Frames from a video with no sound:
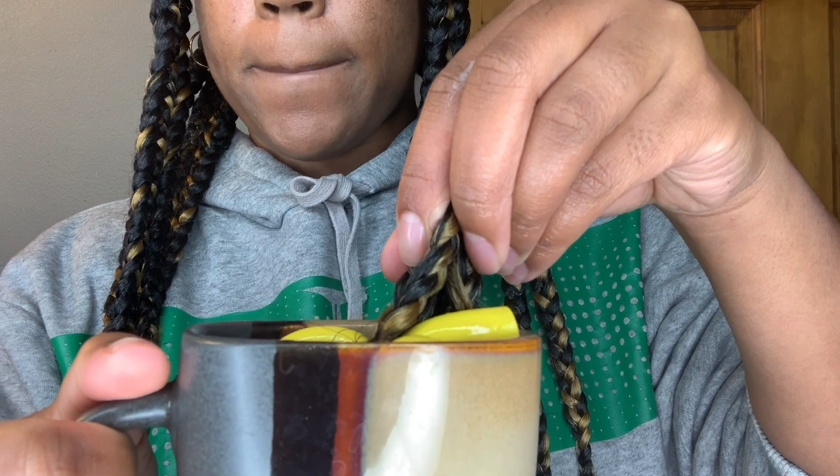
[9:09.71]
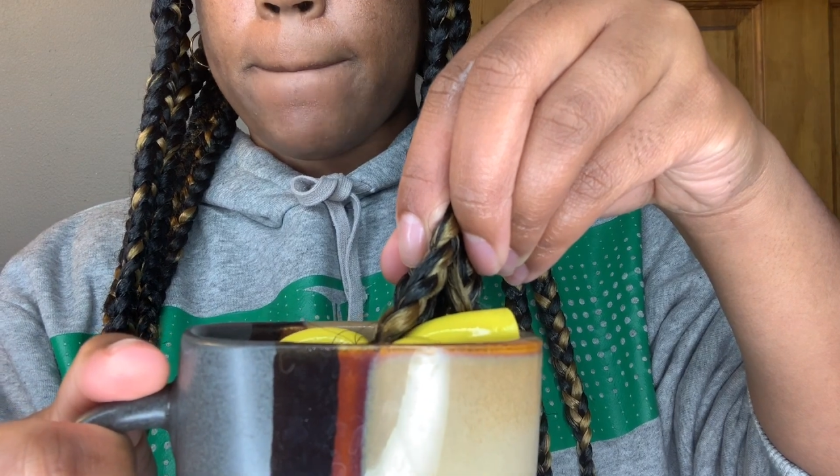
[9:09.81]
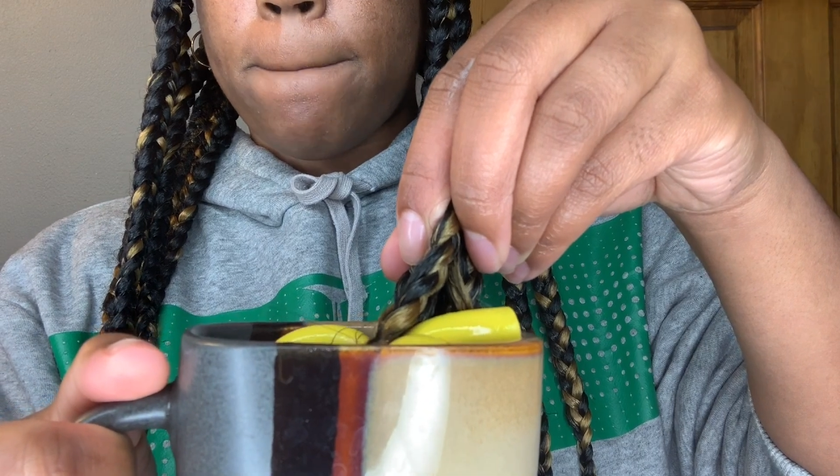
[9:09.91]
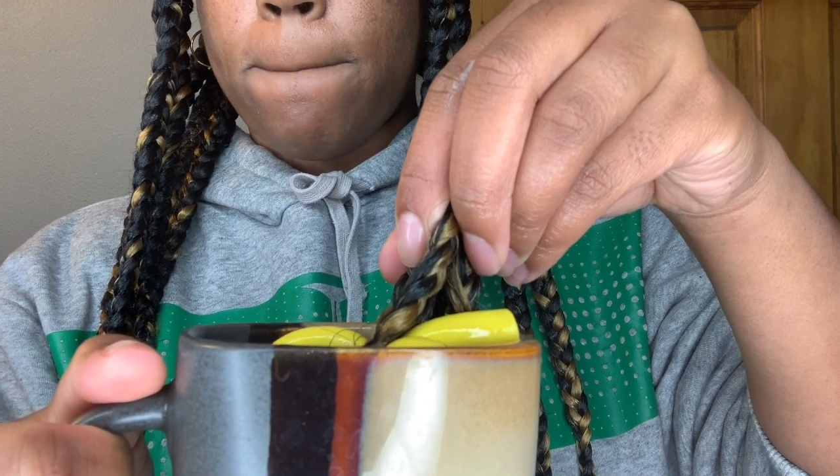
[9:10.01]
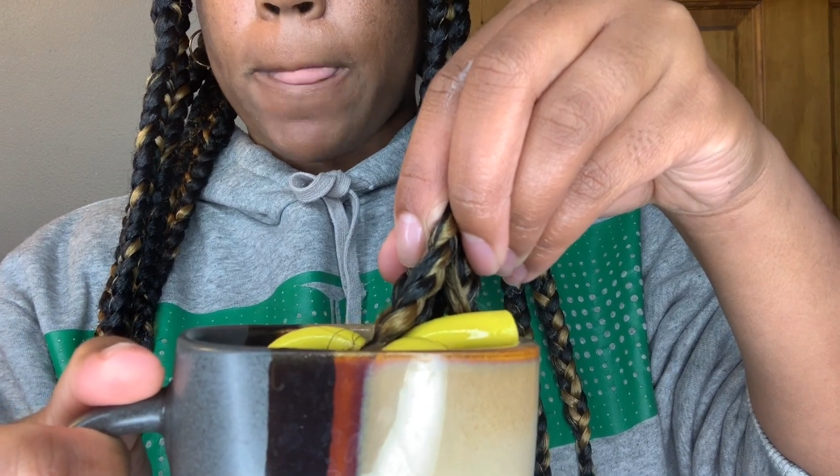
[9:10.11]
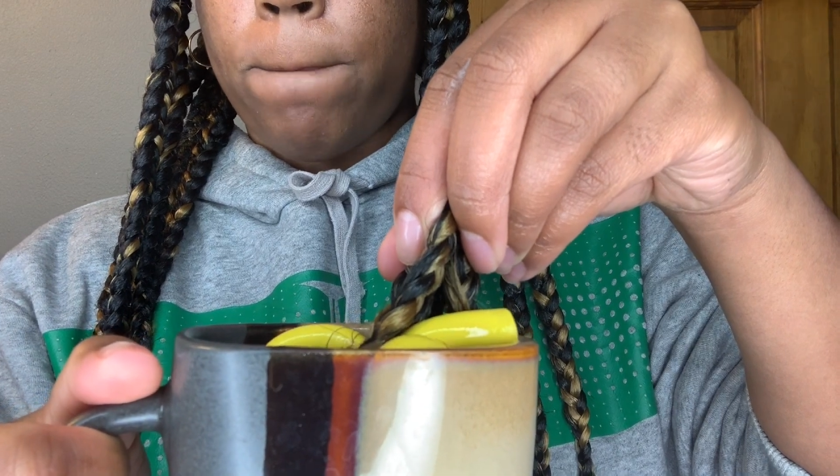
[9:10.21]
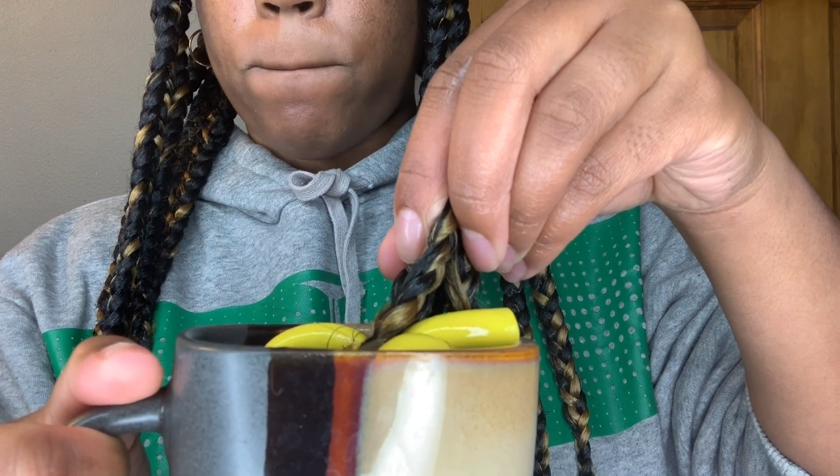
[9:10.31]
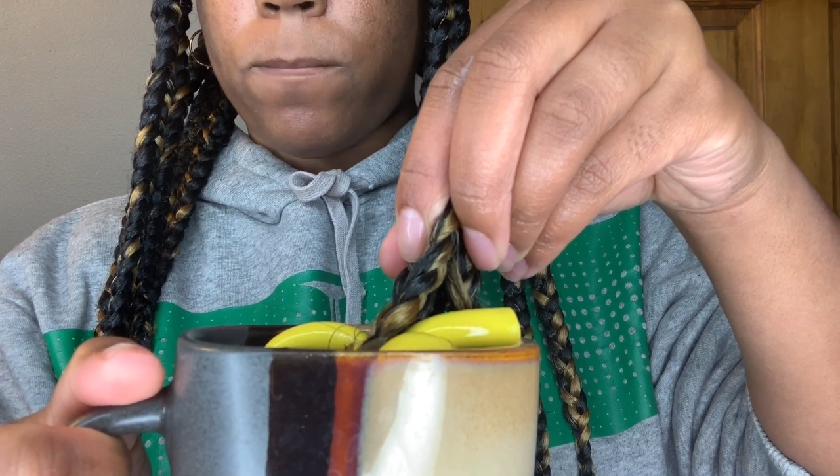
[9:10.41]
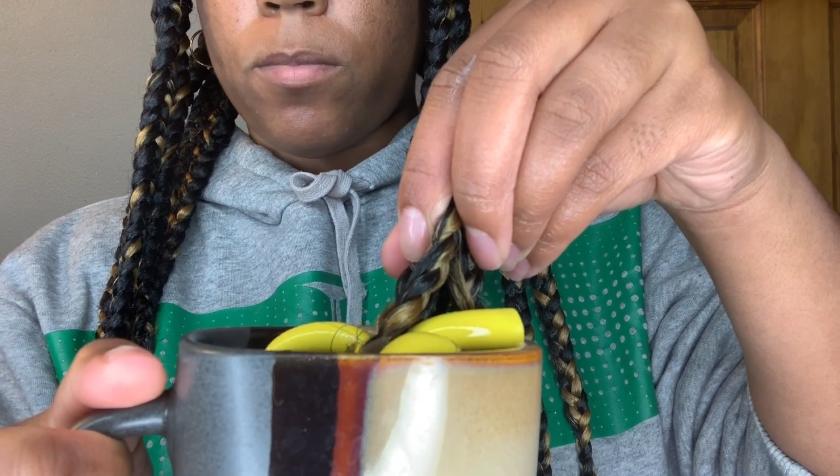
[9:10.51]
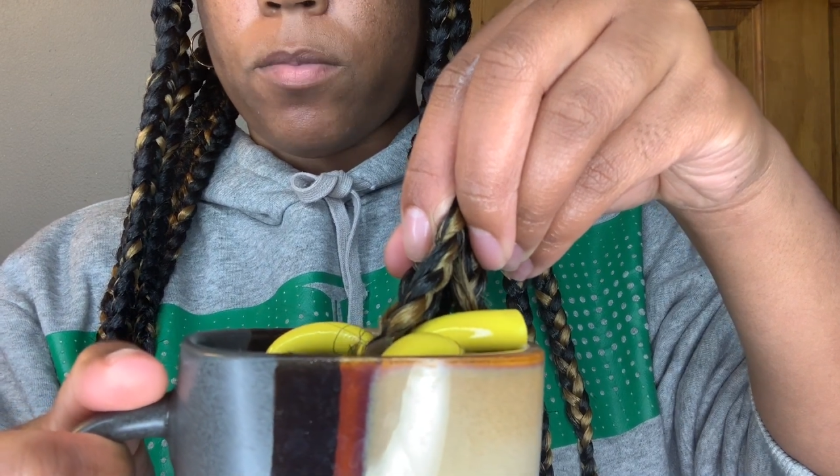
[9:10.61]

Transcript: And yeah,